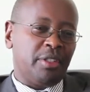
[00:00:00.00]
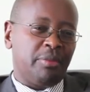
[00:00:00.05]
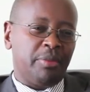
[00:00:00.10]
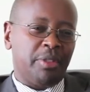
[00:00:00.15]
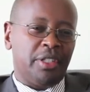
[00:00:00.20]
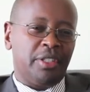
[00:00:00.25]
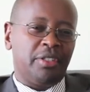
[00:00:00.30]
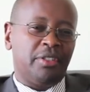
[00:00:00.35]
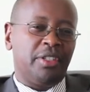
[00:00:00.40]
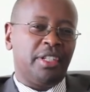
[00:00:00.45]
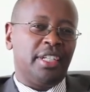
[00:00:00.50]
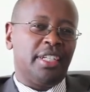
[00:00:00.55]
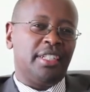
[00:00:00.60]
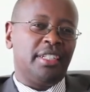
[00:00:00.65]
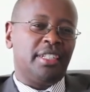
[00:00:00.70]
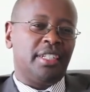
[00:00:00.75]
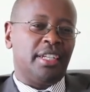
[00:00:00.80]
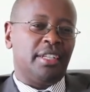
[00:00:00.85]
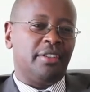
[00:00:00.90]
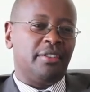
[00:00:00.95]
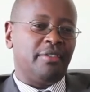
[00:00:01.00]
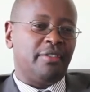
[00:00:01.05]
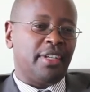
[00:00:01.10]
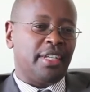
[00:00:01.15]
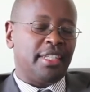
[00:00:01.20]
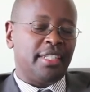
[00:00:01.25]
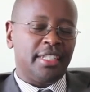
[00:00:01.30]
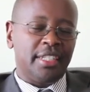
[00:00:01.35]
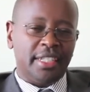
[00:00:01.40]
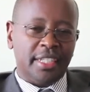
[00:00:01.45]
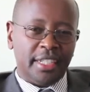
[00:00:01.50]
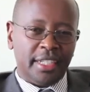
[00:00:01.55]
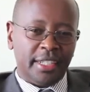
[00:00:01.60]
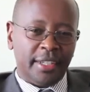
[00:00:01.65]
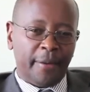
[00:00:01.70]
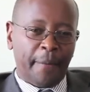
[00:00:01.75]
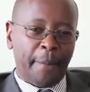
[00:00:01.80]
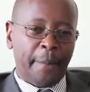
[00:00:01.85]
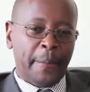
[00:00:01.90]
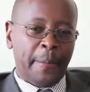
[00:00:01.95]
the ministry in charge of ICT,
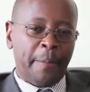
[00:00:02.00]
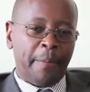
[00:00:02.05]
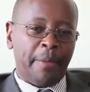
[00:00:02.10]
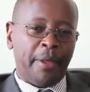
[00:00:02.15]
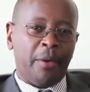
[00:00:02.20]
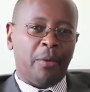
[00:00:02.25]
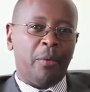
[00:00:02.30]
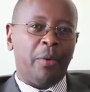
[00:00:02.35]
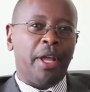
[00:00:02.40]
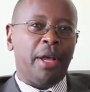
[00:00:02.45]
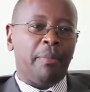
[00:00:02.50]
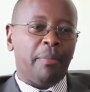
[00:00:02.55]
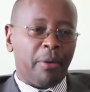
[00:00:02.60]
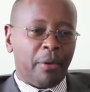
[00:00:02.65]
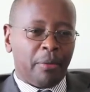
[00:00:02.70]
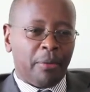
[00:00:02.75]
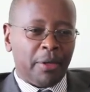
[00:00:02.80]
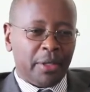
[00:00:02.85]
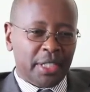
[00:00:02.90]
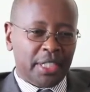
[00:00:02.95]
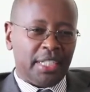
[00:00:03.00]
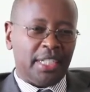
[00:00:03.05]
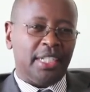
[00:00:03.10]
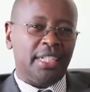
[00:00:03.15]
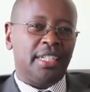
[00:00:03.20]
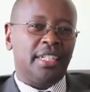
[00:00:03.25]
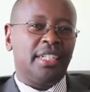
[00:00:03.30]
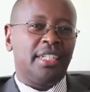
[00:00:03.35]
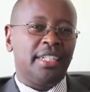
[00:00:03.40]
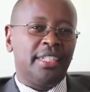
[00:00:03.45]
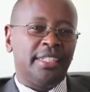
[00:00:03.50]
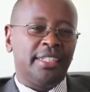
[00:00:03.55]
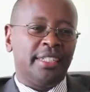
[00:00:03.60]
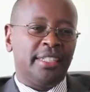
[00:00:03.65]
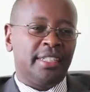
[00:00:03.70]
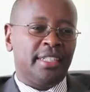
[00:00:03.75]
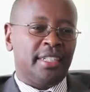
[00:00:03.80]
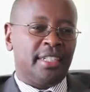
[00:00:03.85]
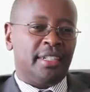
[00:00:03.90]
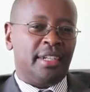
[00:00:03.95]
we are promoting
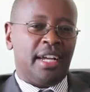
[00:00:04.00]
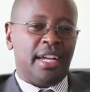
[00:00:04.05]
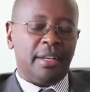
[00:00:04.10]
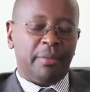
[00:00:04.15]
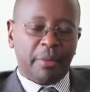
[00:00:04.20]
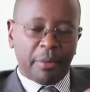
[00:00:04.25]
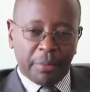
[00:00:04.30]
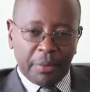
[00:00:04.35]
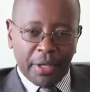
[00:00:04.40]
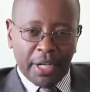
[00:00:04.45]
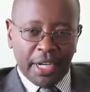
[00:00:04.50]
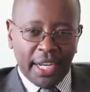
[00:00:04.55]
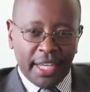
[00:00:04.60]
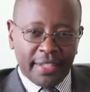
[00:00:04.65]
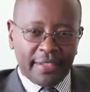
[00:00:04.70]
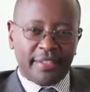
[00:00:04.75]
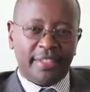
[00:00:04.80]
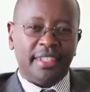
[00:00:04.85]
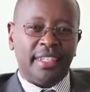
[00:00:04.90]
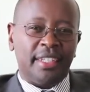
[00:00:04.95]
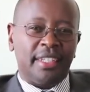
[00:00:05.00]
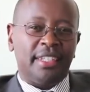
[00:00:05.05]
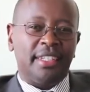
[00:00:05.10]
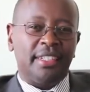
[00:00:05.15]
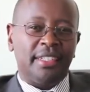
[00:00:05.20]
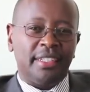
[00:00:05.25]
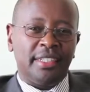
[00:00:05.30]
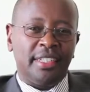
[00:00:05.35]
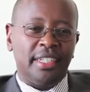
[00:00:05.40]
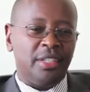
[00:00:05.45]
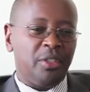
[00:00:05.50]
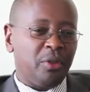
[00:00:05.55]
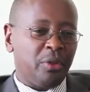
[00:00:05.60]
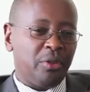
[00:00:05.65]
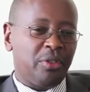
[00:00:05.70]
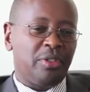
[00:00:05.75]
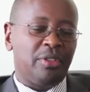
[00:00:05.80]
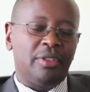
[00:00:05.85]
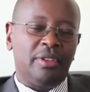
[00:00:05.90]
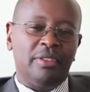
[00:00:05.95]
and popularizing the
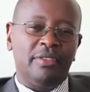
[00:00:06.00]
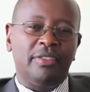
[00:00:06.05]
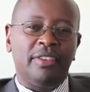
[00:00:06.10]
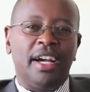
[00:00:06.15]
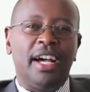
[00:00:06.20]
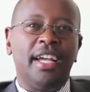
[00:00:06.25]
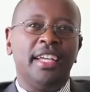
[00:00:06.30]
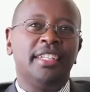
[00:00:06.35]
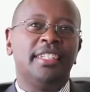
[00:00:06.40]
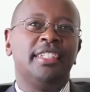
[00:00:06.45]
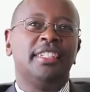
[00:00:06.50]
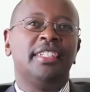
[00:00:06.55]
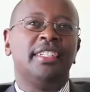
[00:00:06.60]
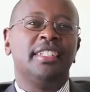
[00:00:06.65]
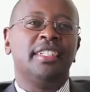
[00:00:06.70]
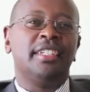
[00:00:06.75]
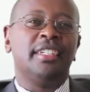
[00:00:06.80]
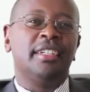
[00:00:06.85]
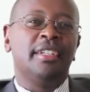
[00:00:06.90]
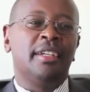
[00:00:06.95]
use of ICT,